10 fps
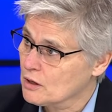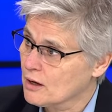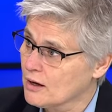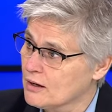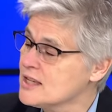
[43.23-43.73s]

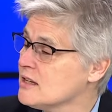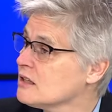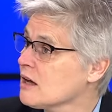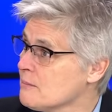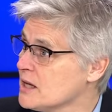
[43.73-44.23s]
Uh, he had
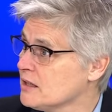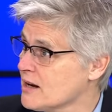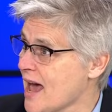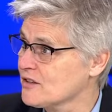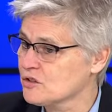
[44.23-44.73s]
come in and
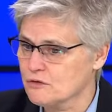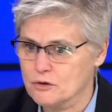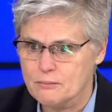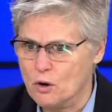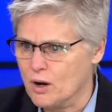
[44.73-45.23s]
asked for
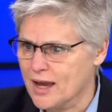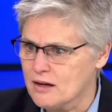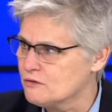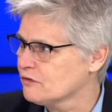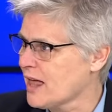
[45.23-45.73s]
a bouquet
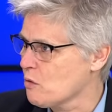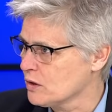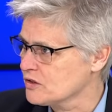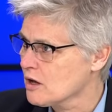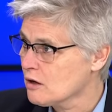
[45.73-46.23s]
of
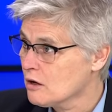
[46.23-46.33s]
flowers.